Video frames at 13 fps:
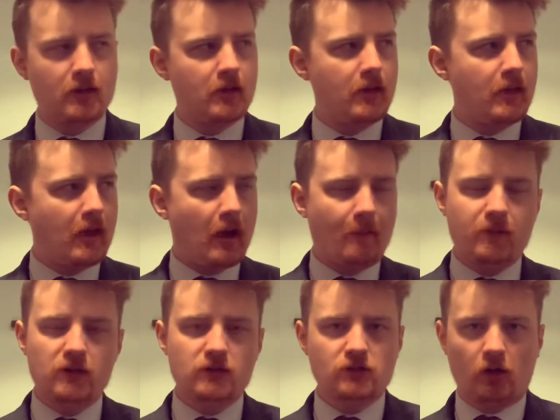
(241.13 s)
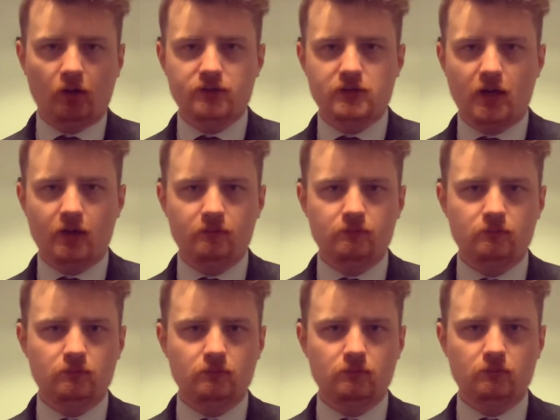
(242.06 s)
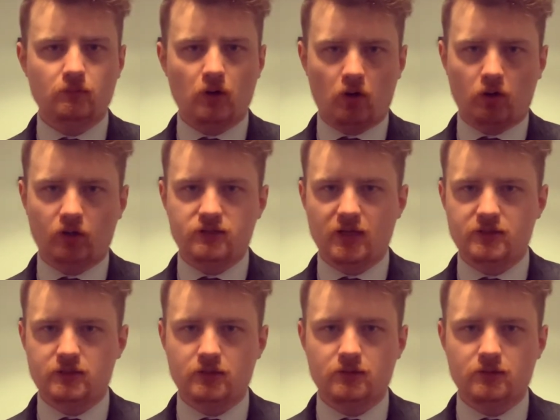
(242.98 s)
Happiness all the time or contented?